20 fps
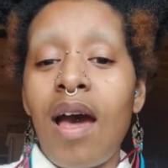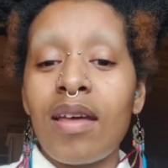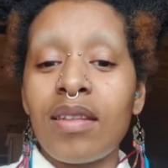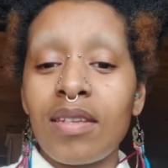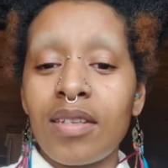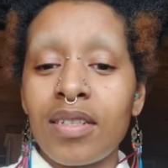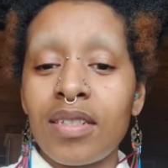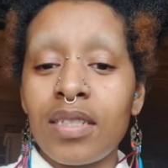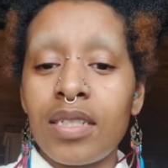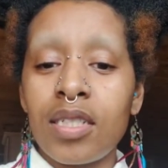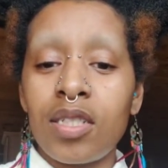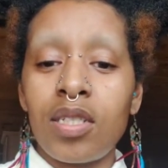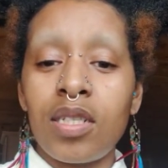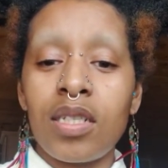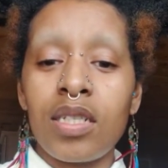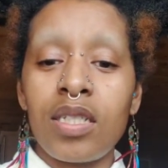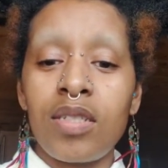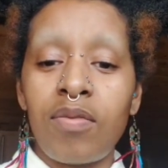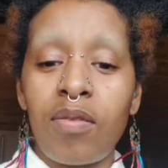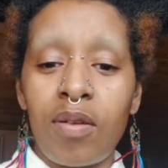other
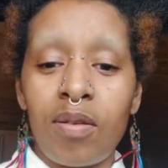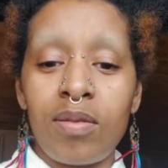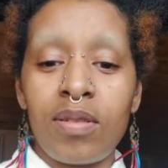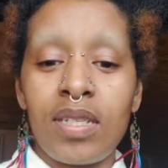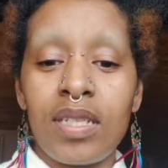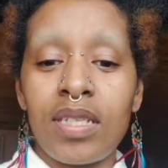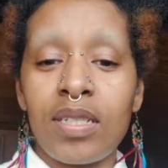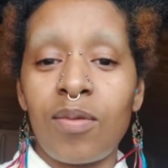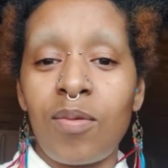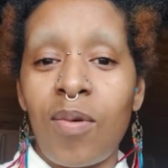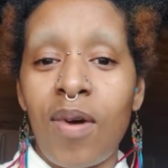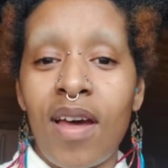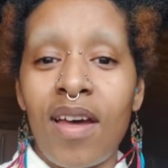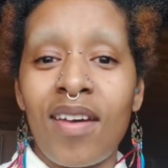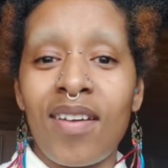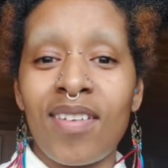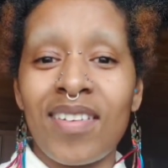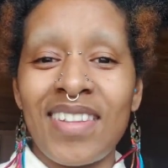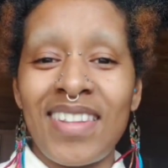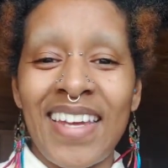indigenous folks as
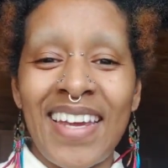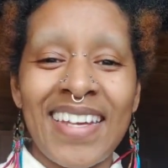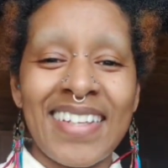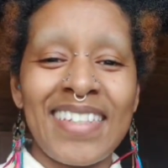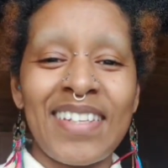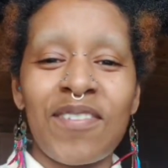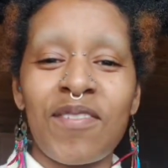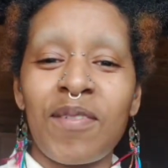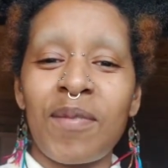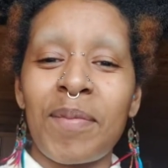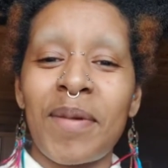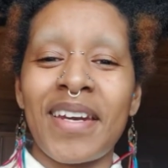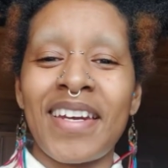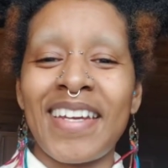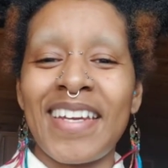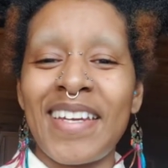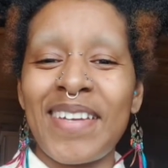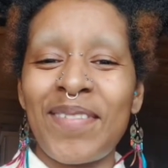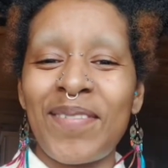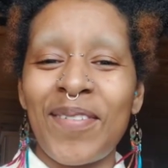well. Thanks
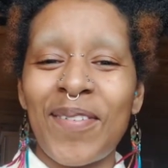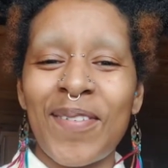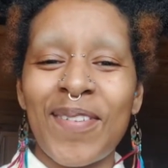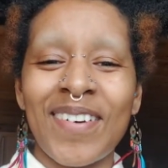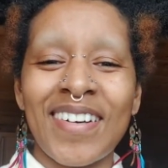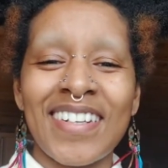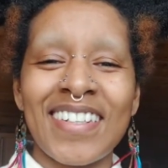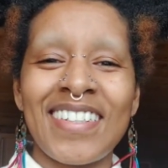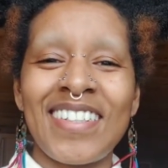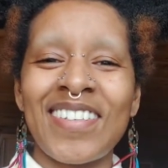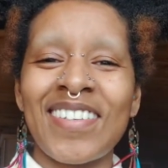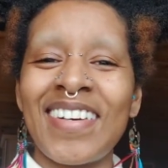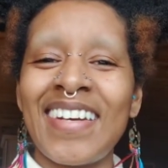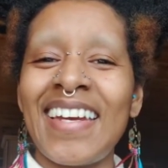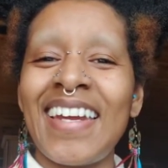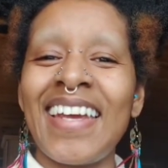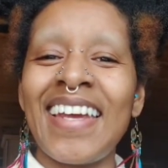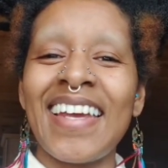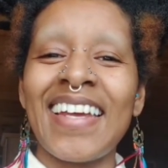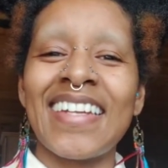everybody for
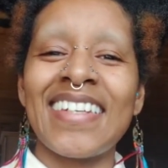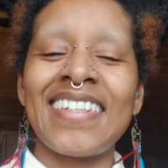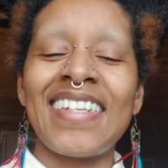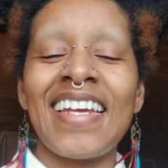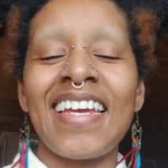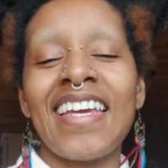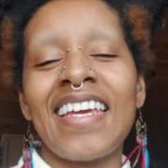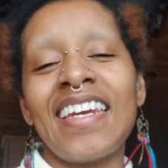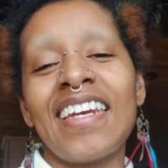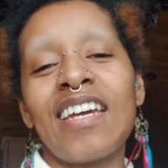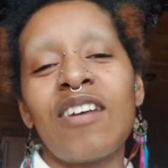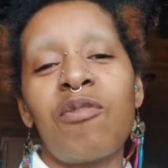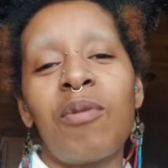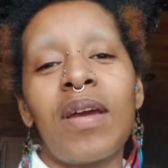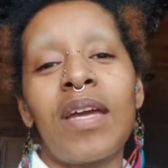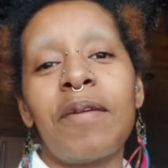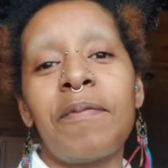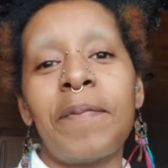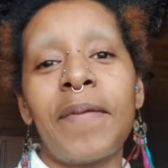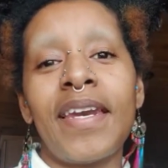joining and taking a
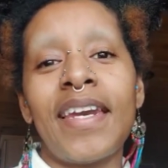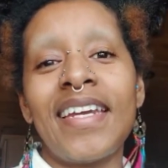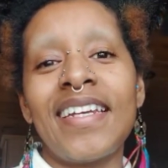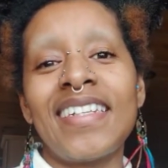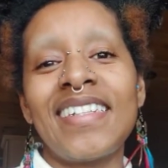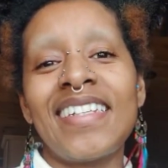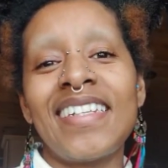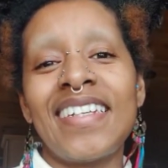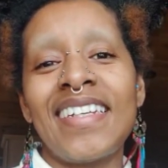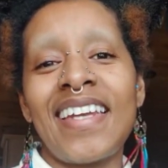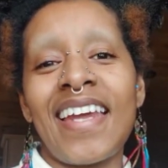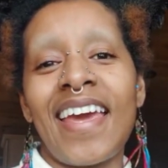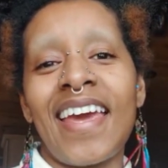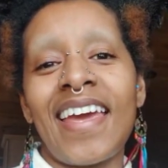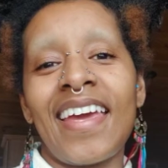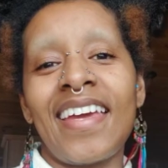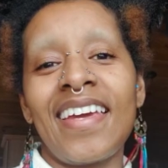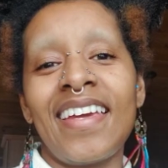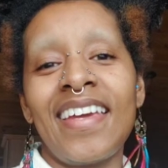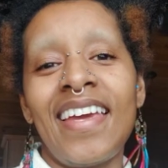quick minute
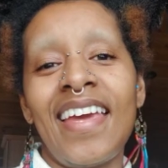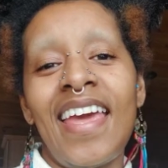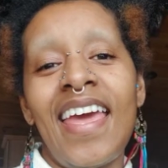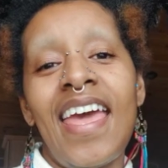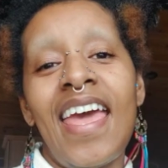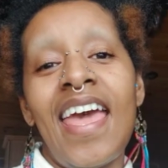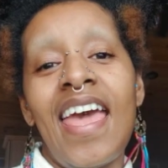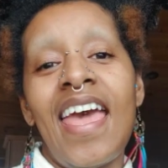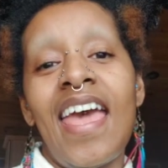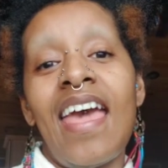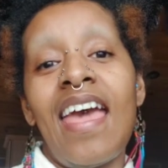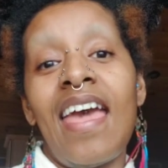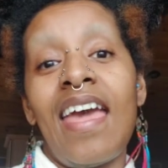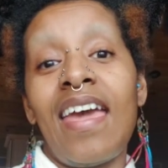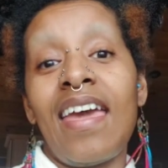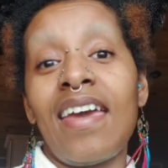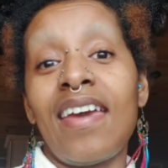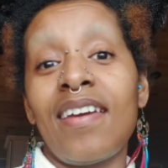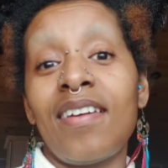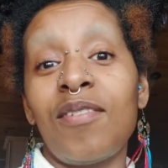today.
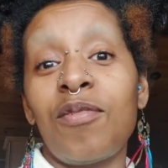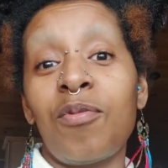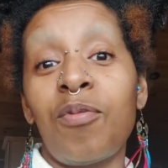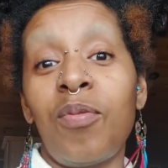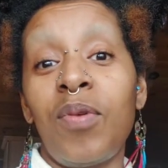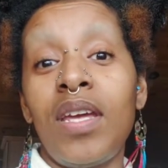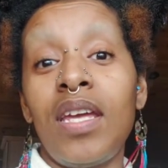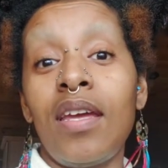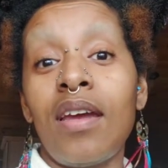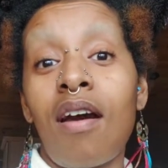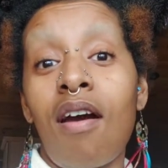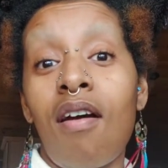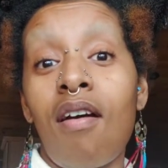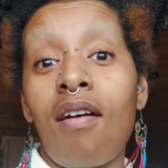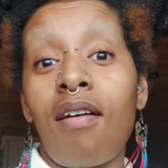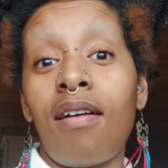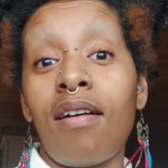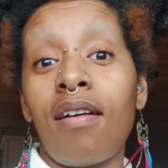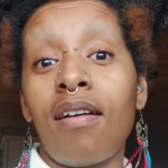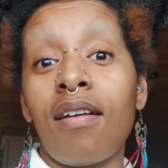And we
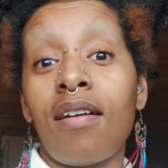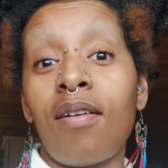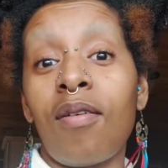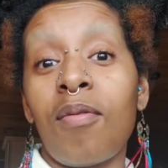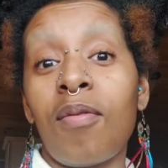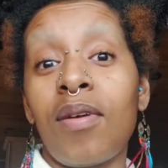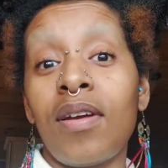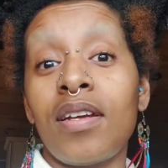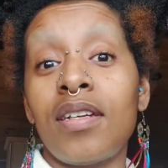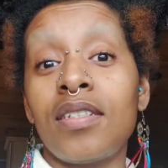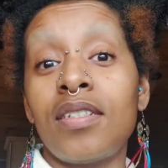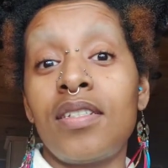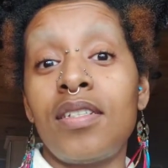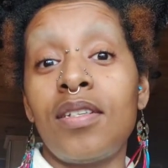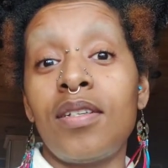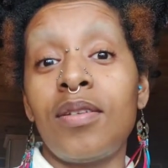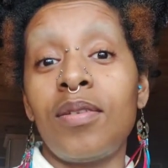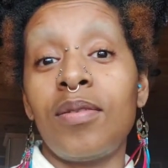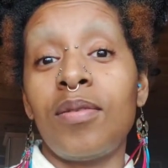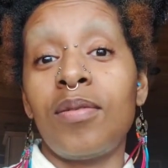are going
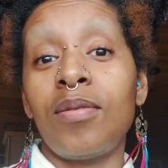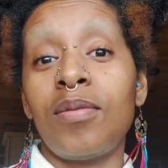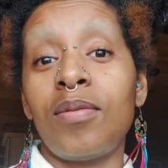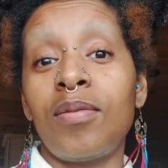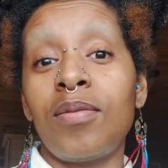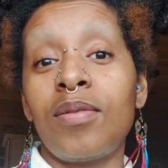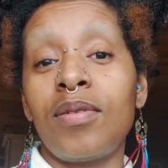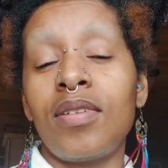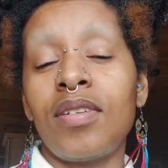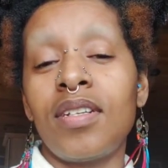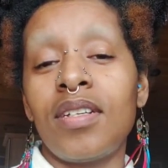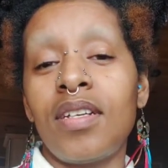to